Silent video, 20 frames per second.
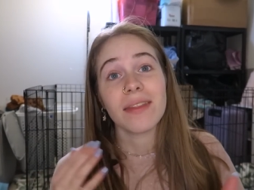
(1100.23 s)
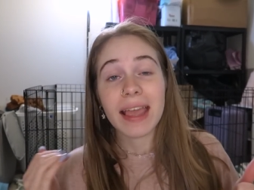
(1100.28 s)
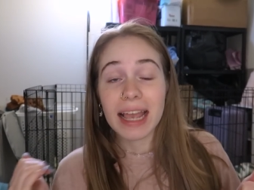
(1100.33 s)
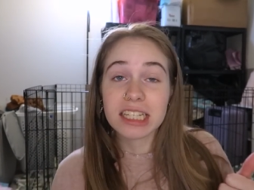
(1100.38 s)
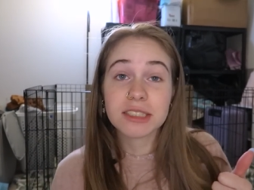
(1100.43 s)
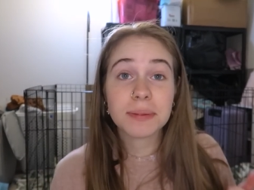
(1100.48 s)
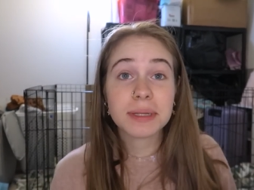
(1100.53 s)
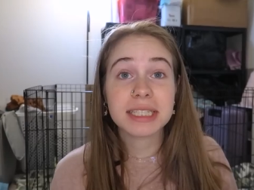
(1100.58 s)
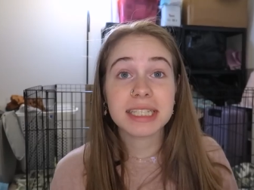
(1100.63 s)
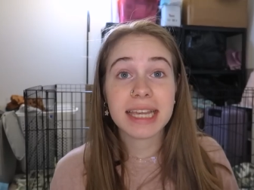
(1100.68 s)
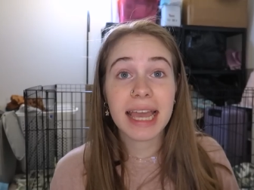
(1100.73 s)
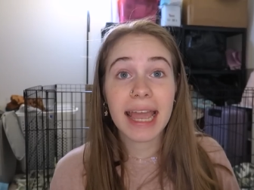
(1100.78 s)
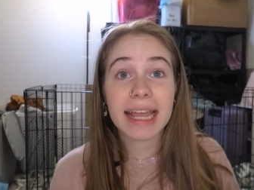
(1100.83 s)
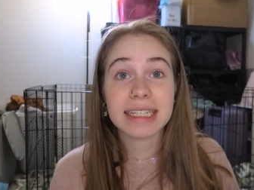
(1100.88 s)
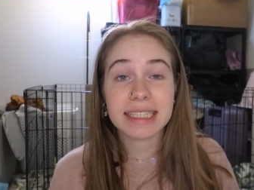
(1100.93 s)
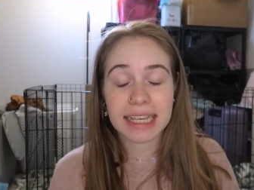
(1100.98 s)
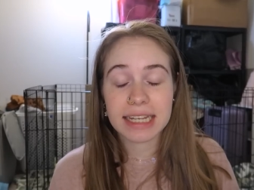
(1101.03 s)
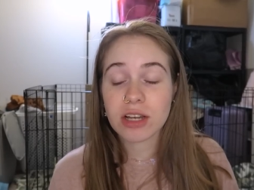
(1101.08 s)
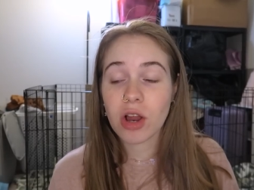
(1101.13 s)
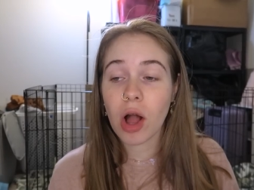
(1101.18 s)
the
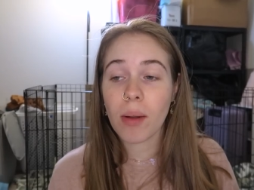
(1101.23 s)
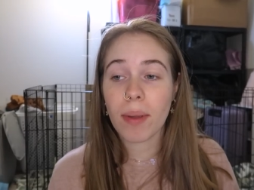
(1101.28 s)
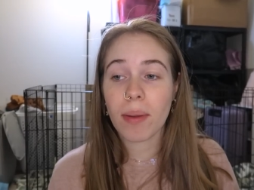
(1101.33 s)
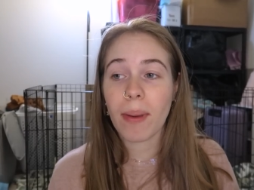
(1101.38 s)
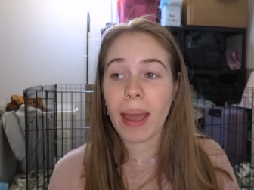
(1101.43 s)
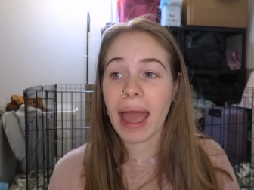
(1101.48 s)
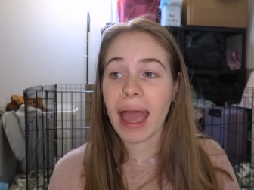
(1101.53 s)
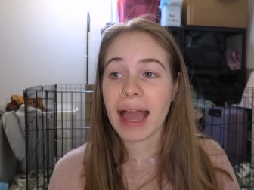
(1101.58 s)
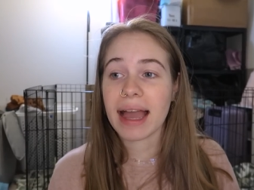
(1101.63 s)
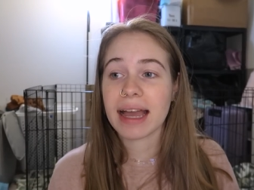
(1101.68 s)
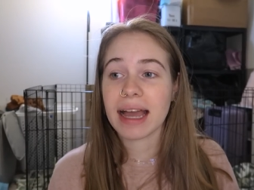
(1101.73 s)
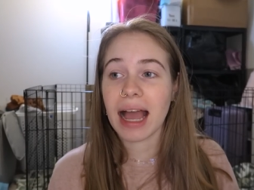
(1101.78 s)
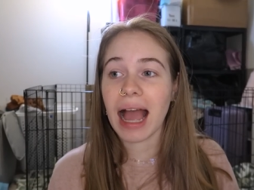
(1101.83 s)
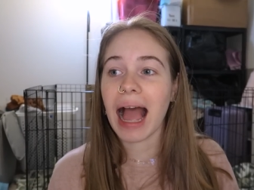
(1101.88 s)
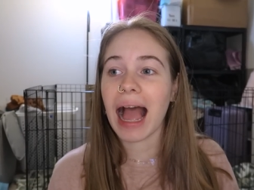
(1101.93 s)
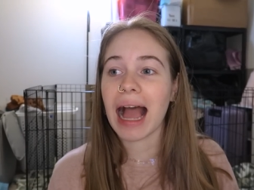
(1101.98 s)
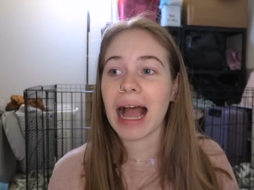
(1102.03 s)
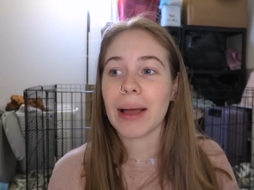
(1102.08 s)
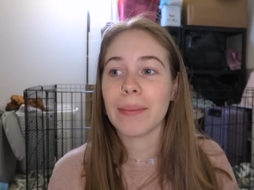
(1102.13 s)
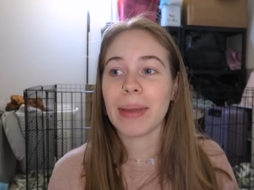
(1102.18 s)
SPCA did call me back,
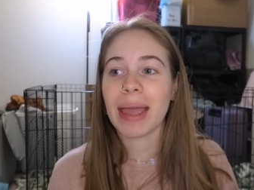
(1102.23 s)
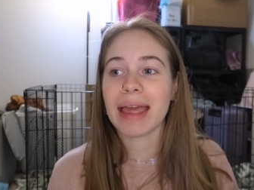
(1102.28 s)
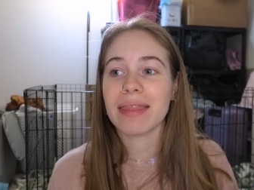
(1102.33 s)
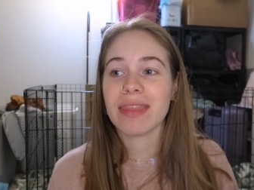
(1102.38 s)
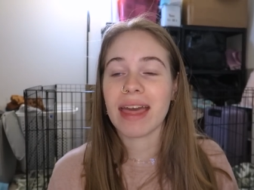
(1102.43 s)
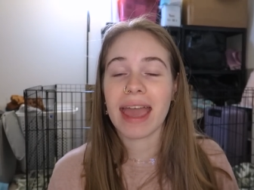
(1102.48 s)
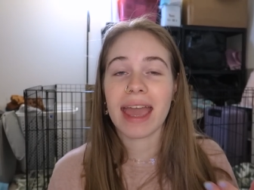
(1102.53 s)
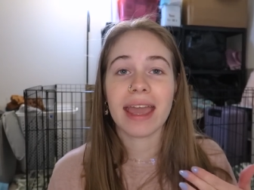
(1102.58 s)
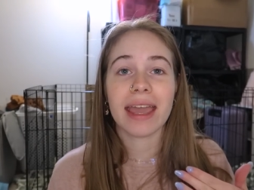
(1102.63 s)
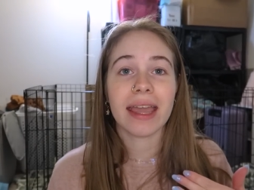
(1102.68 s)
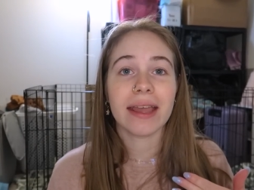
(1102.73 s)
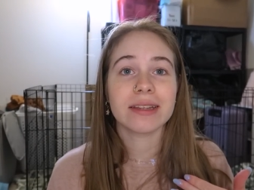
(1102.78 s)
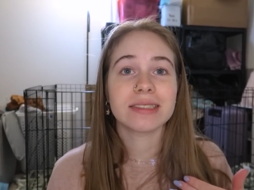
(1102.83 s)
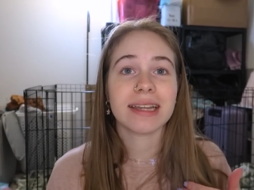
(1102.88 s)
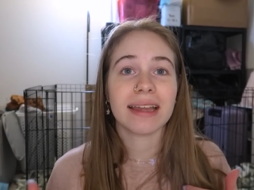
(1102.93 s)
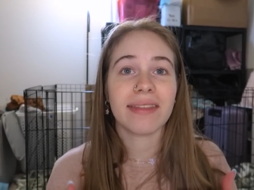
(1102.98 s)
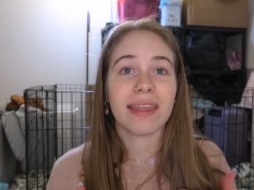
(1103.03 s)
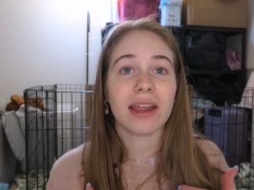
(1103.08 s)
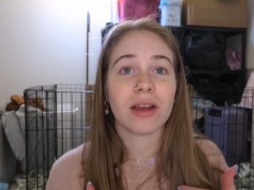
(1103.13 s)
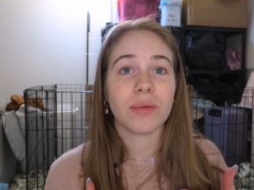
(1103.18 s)
um, and they
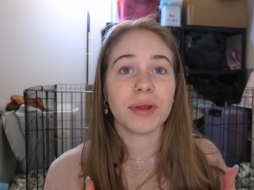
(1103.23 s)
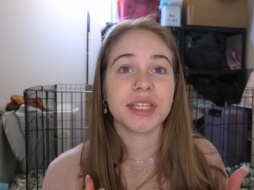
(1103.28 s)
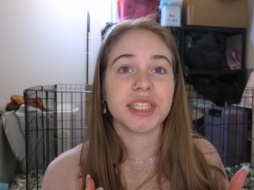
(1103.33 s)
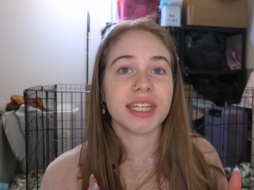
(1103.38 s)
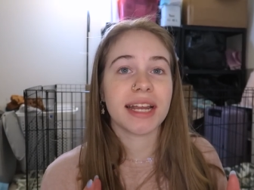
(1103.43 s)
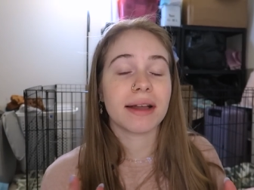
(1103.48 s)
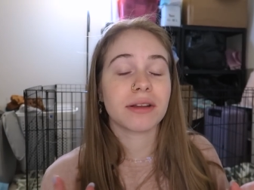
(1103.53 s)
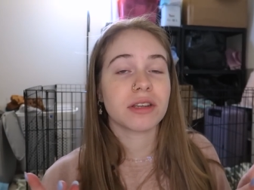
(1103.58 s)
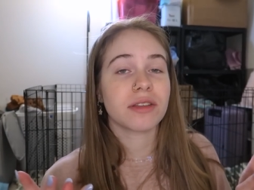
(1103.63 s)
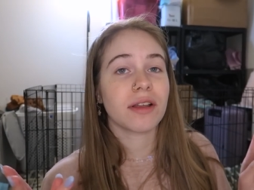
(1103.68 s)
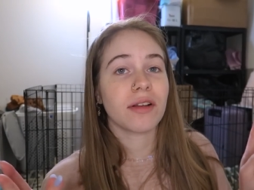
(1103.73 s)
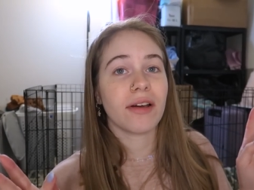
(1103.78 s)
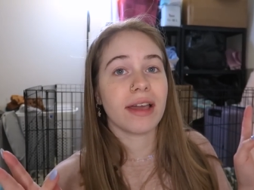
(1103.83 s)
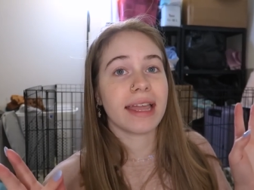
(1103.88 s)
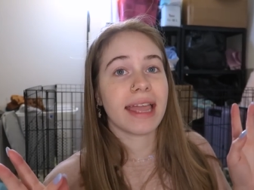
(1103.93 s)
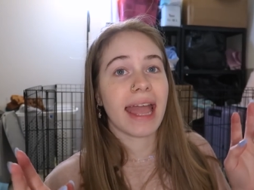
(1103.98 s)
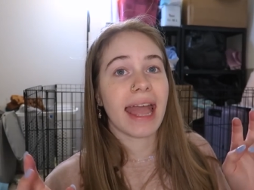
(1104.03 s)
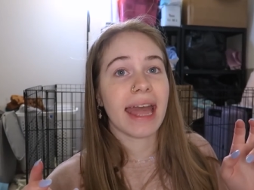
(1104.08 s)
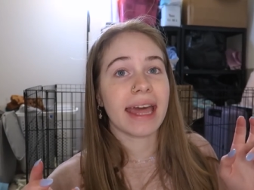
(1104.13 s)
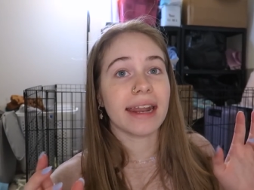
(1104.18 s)
said they are reaching out to their,
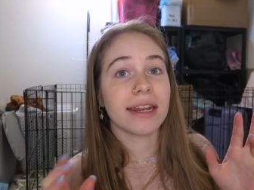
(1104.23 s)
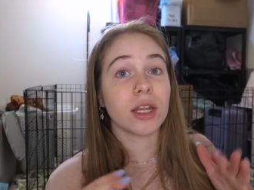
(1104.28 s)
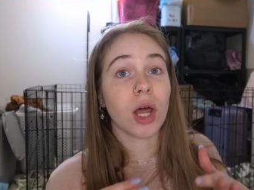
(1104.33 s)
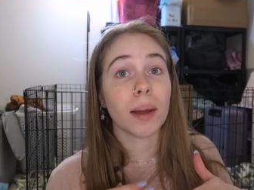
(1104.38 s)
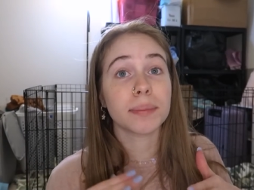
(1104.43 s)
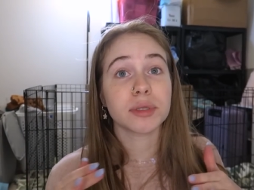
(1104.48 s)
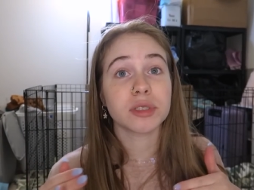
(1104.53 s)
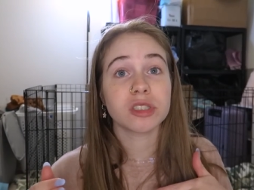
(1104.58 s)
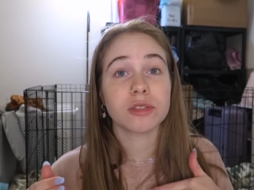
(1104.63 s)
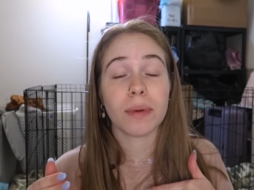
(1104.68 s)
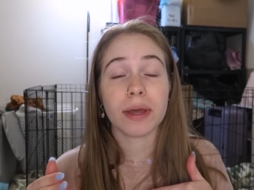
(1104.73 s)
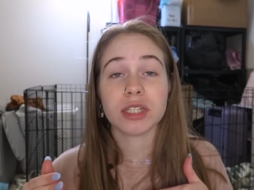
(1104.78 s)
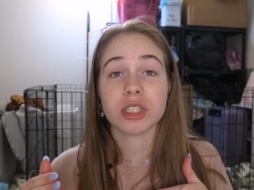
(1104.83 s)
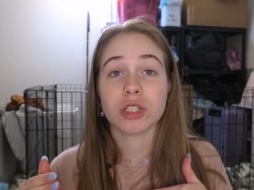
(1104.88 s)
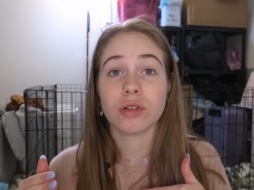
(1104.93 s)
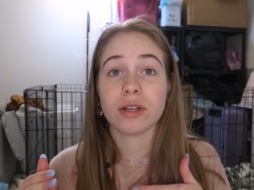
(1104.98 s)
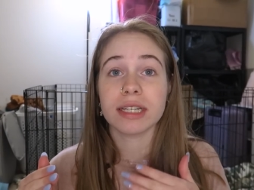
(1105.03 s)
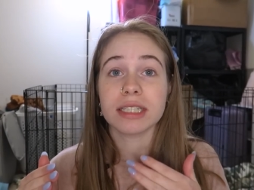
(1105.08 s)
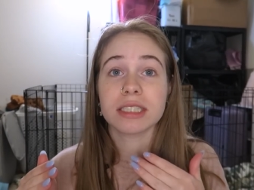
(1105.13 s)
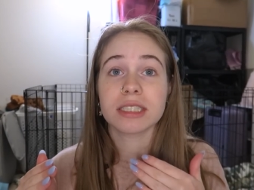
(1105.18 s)
like, head adoption
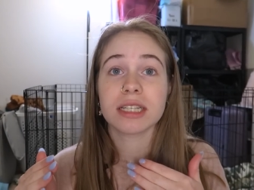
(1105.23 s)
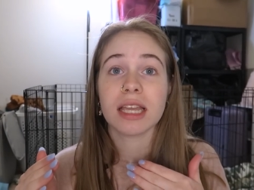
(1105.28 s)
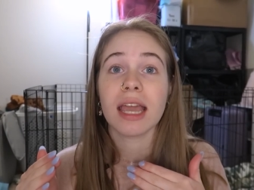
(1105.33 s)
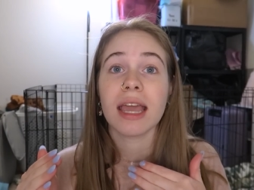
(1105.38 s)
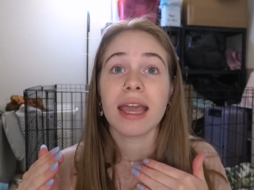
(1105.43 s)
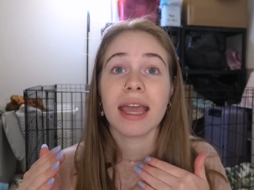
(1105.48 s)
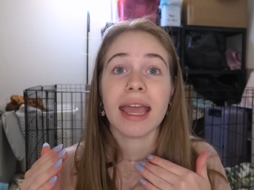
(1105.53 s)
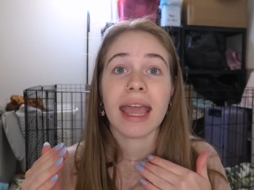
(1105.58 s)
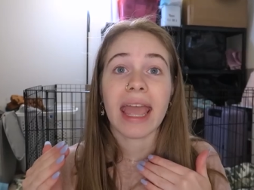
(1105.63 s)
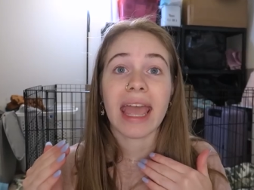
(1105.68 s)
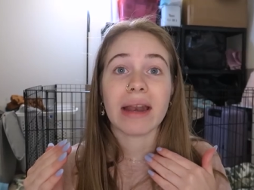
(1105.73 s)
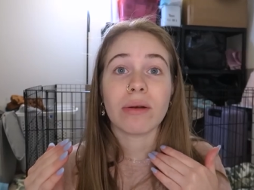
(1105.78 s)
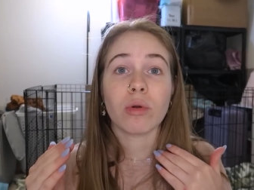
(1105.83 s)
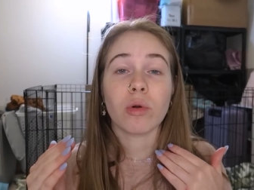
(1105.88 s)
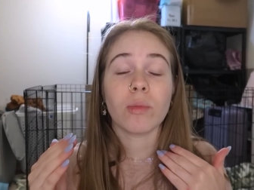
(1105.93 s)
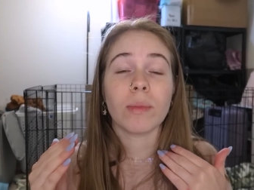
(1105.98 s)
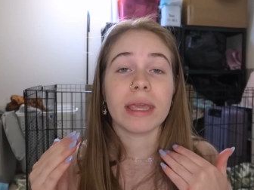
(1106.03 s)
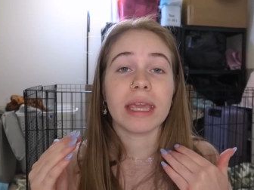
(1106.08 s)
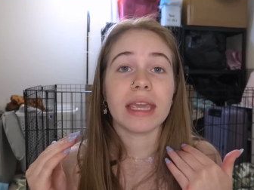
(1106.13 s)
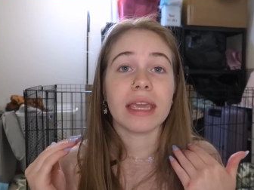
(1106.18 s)
specialist and
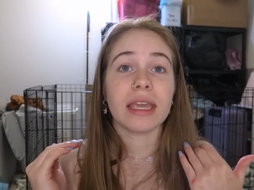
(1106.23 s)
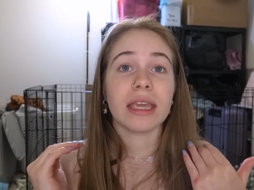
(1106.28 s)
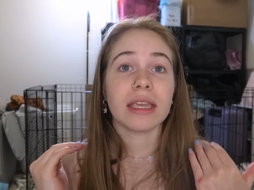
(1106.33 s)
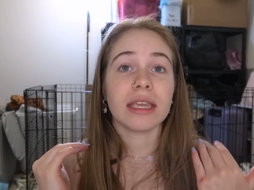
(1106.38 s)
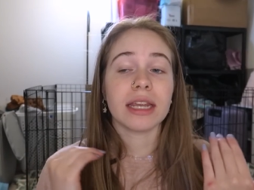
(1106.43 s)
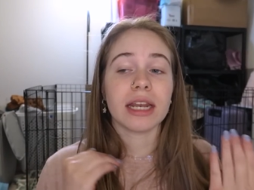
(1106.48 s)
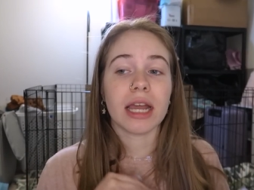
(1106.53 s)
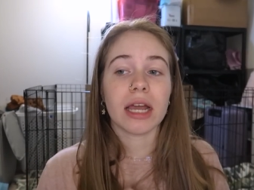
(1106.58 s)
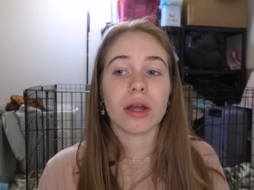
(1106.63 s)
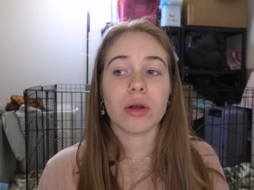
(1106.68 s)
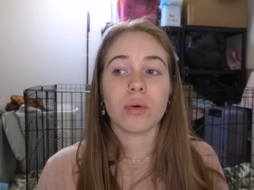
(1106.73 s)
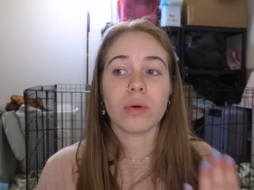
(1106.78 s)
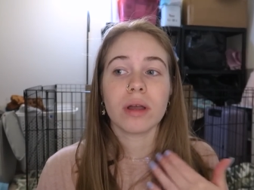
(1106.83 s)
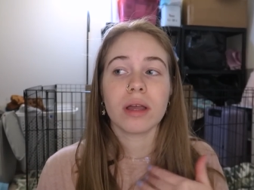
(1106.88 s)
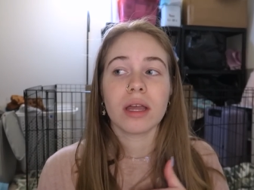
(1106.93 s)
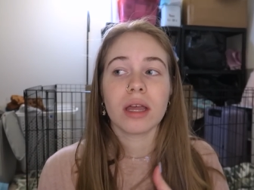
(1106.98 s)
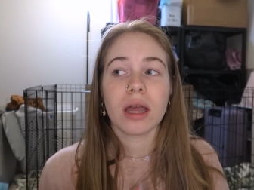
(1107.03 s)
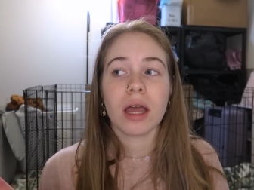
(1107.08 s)
will be, you know,